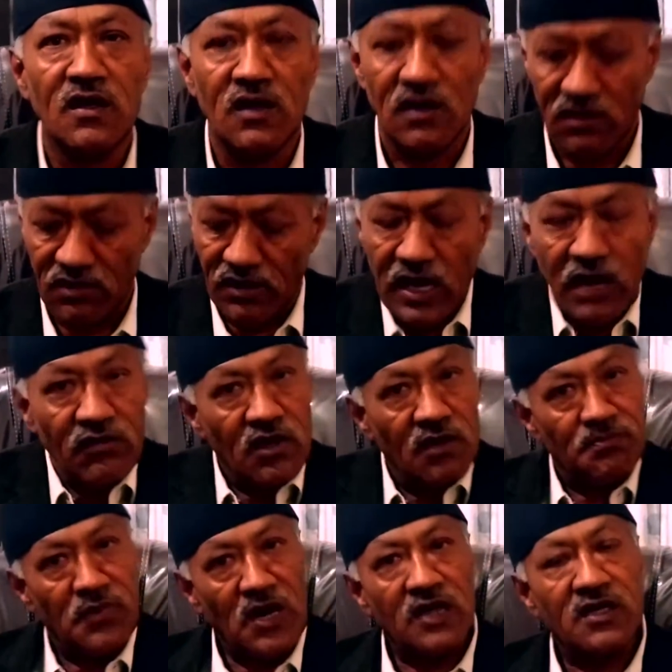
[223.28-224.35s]
Now,
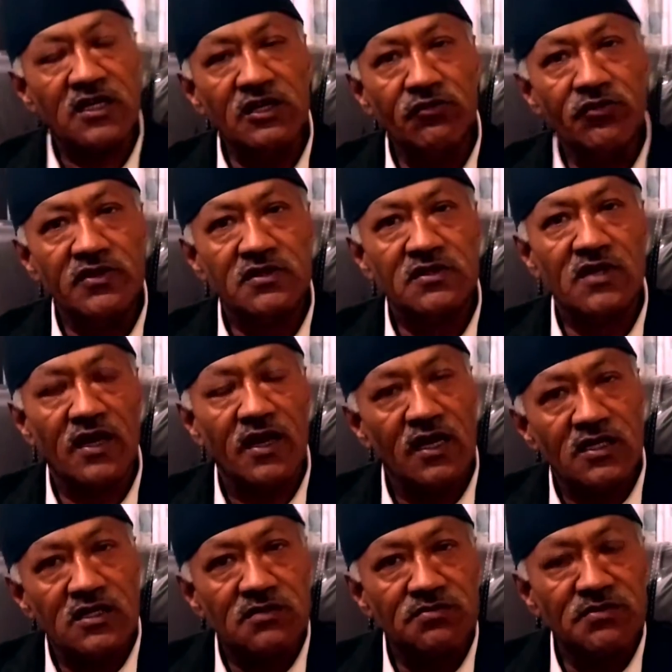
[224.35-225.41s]
a party which
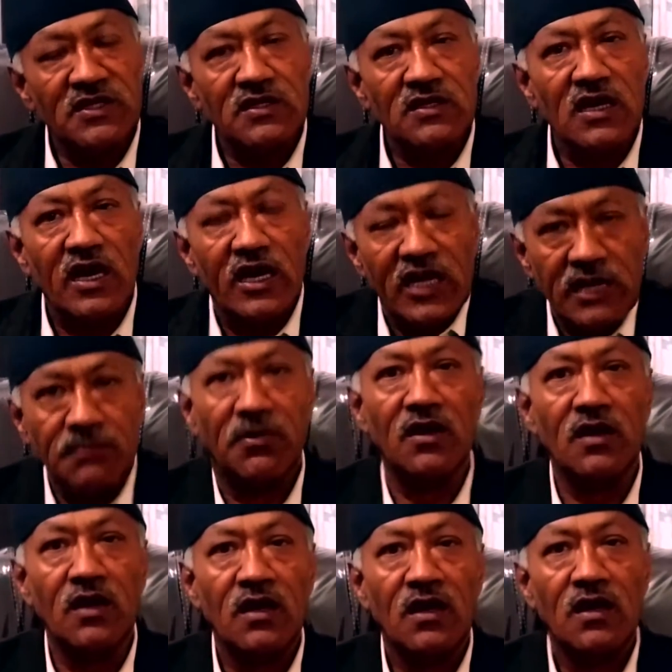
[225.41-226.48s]
has been
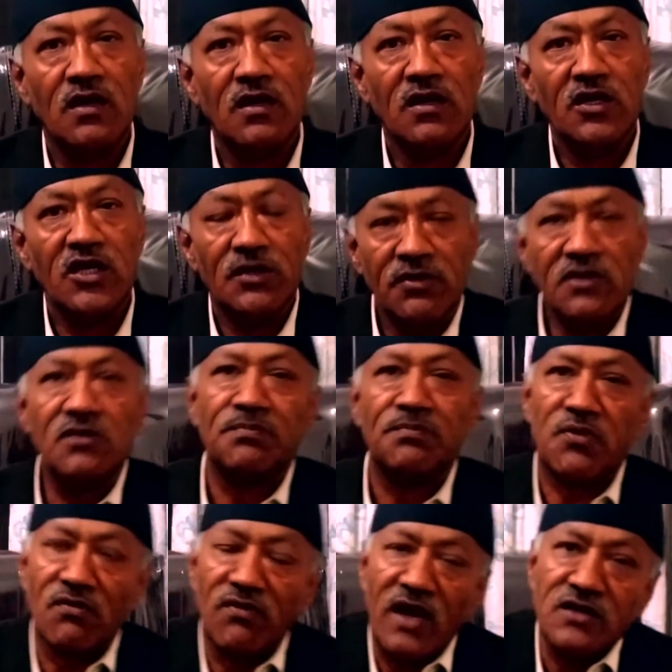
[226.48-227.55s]
unable even to
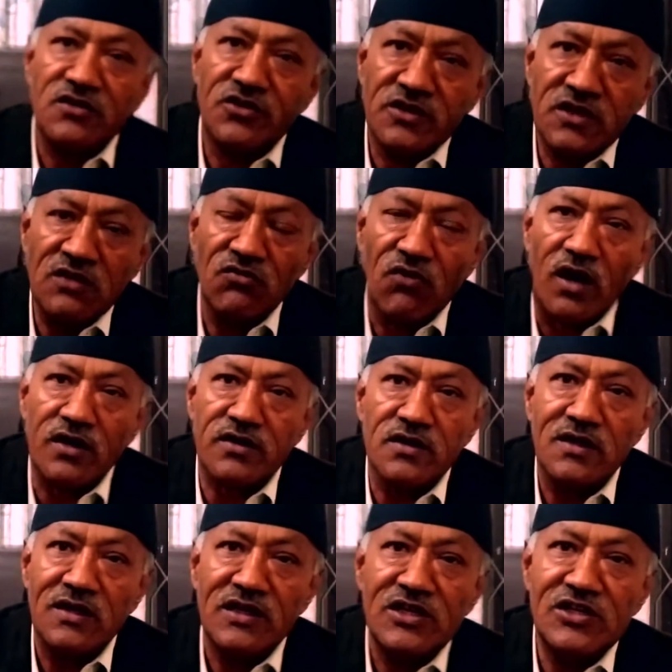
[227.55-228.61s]
provide drinking
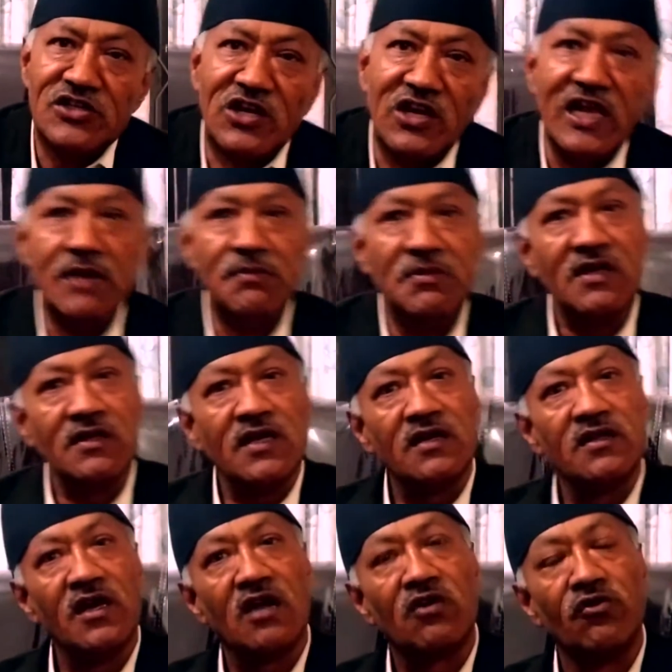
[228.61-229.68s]
water is claiming that
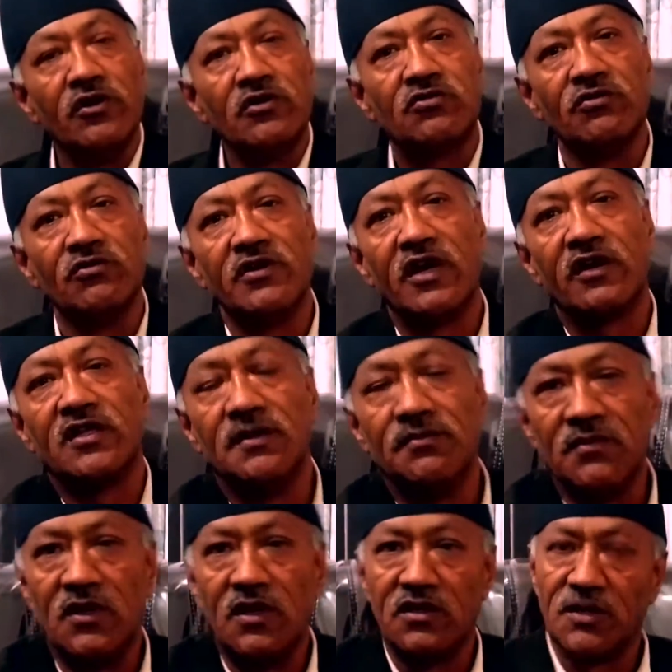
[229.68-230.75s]
they are going to get
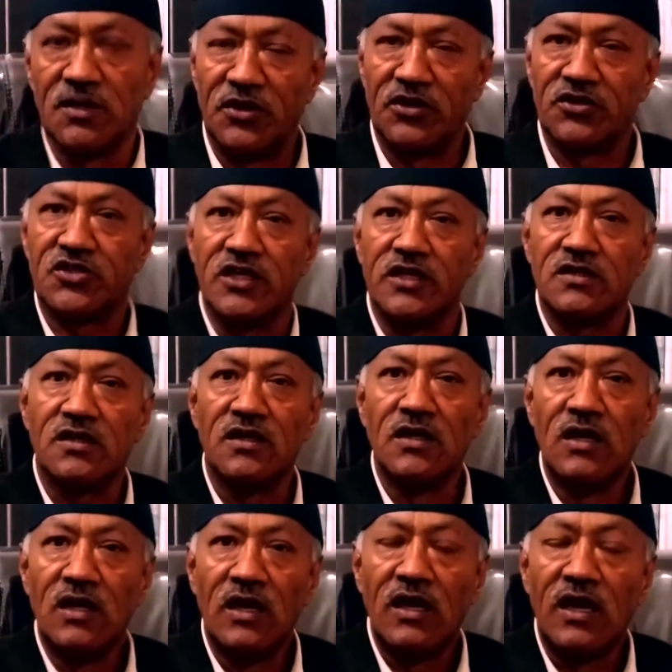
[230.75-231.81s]
them a separate state.
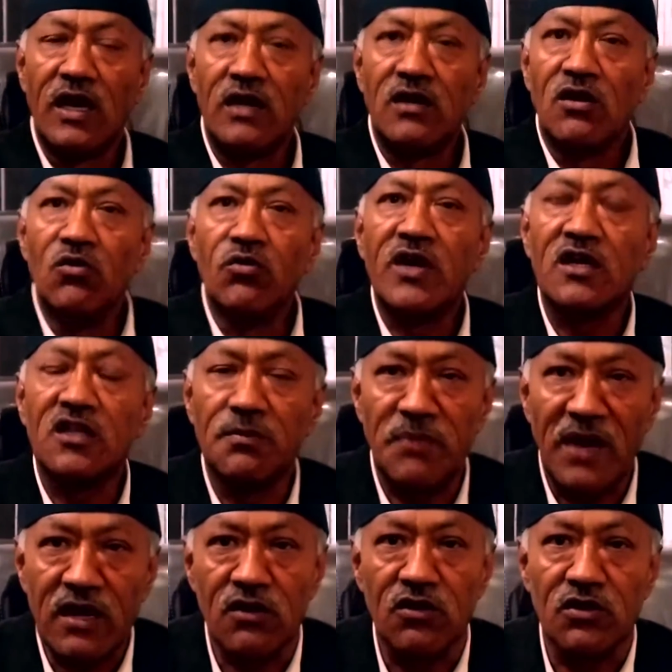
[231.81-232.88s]
And look at the
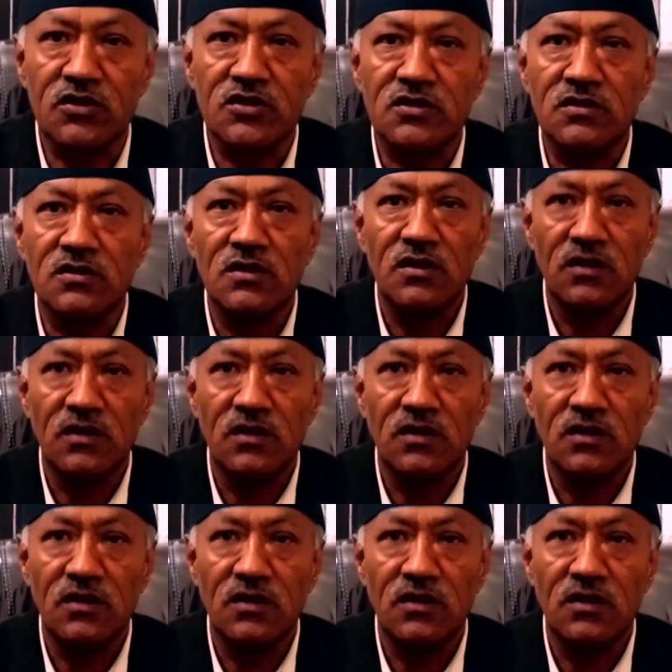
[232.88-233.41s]
paradox.